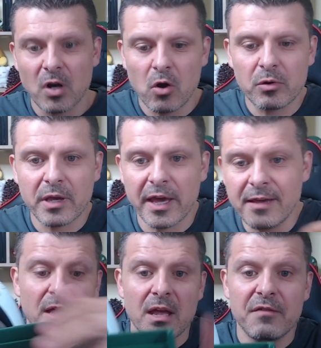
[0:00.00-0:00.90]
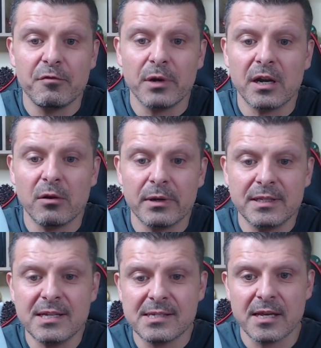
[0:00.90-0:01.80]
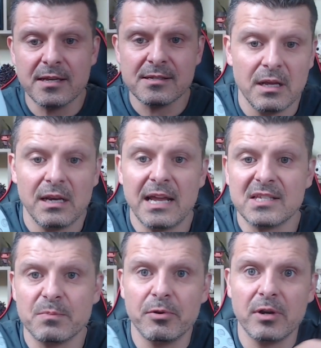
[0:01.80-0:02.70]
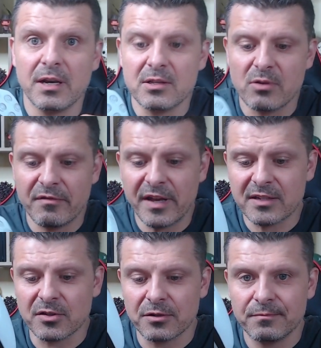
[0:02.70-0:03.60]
Okay, if you want to know what this is, let's put it into a vector.